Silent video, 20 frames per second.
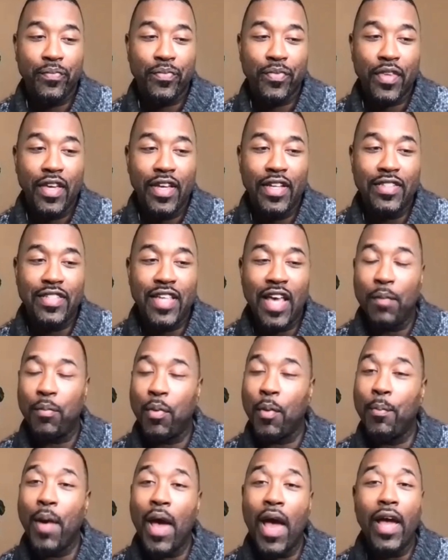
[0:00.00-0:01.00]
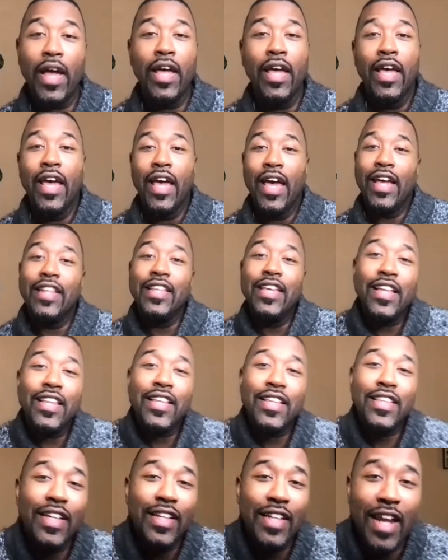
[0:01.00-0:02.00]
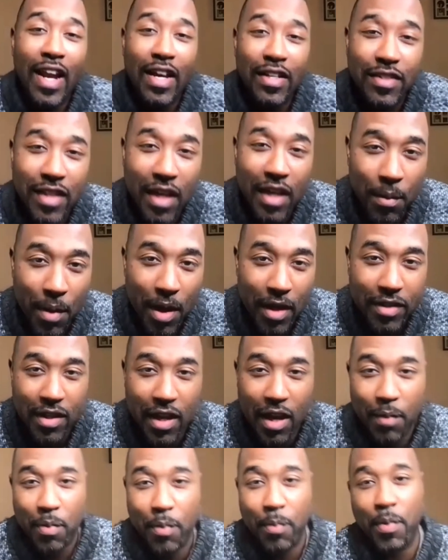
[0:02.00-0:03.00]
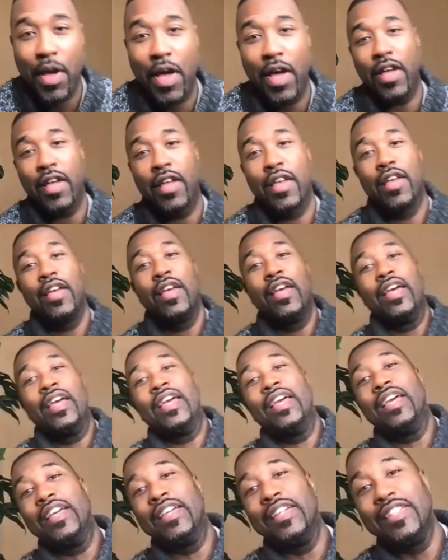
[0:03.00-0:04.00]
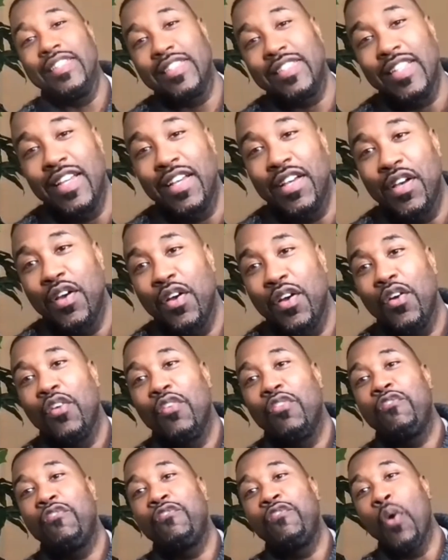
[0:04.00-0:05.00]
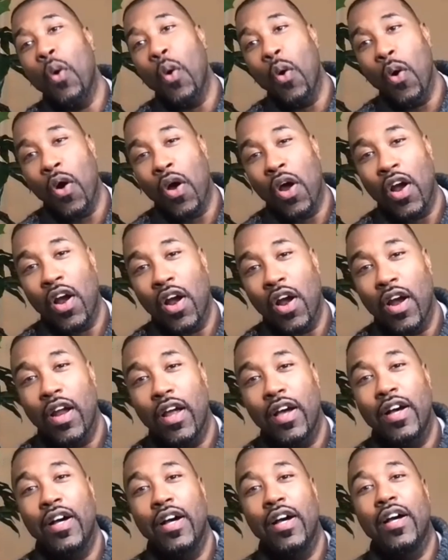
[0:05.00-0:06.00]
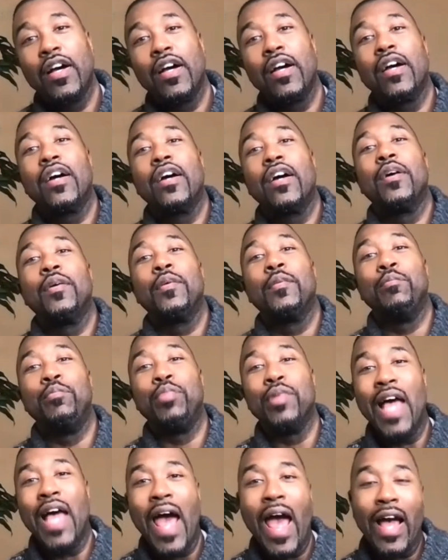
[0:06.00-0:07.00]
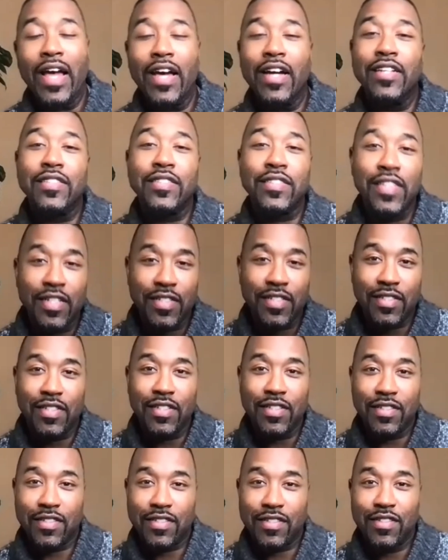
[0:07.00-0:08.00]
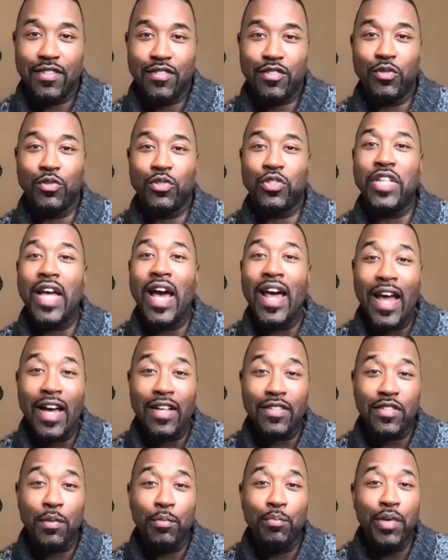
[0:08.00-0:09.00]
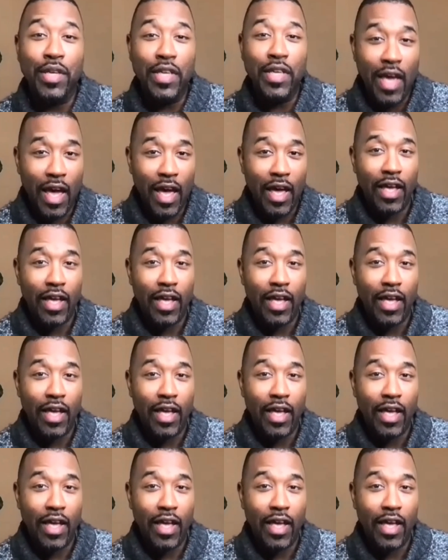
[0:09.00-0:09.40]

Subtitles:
Tampa Bay. And the other thing that I'll say about Tampa Bay is 4 Black assistants. So shout out to PA.